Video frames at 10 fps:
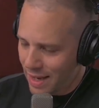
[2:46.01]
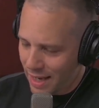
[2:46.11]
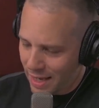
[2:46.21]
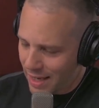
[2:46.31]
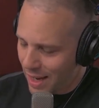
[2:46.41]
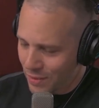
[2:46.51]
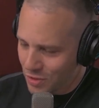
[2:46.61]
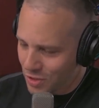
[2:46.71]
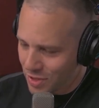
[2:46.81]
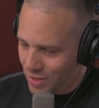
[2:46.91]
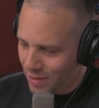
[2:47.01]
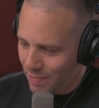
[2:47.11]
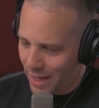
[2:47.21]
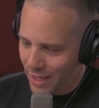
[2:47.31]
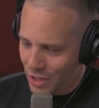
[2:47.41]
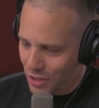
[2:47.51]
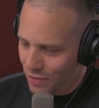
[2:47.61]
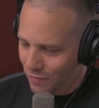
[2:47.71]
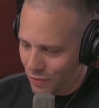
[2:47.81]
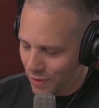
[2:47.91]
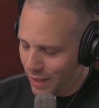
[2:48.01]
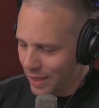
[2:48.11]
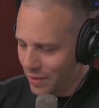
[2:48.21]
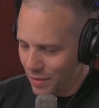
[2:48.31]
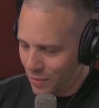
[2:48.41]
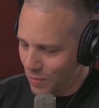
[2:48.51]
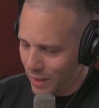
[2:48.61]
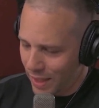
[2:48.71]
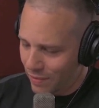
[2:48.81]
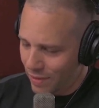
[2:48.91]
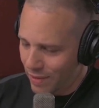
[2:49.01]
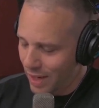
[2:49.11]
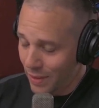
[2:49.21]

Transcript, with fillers: they announce a match for later or whatever.